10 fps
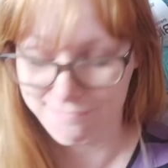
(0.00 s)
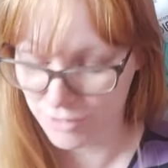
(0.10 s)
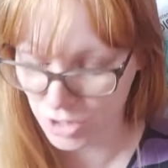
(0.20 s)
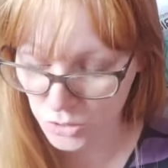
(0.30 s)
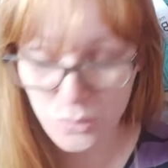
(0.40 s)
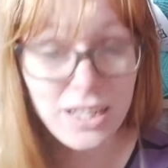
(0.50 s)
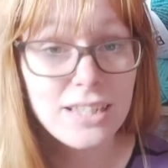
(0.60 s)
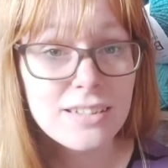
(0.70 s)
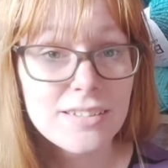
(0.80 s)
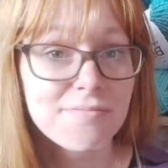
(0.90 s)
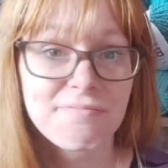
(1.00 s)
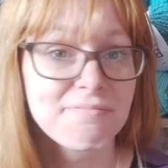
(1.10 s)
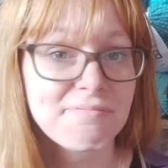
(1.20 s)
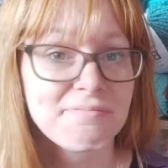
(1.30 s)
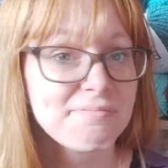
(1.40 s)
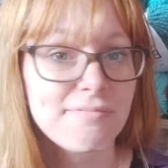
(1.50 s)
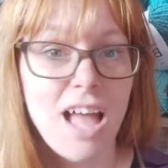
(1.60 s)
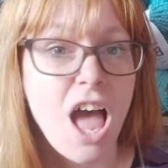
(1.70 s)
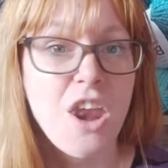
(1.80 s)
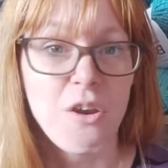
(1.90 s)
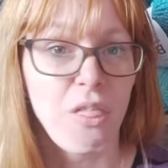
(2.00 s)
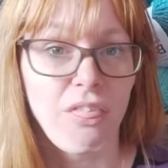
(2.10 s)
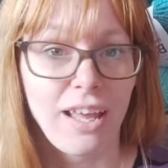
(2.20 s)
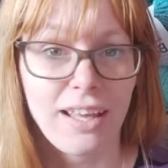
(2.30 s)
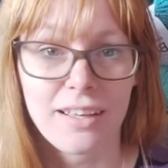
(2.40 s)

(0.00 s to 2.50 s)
2 weeks? Nothing.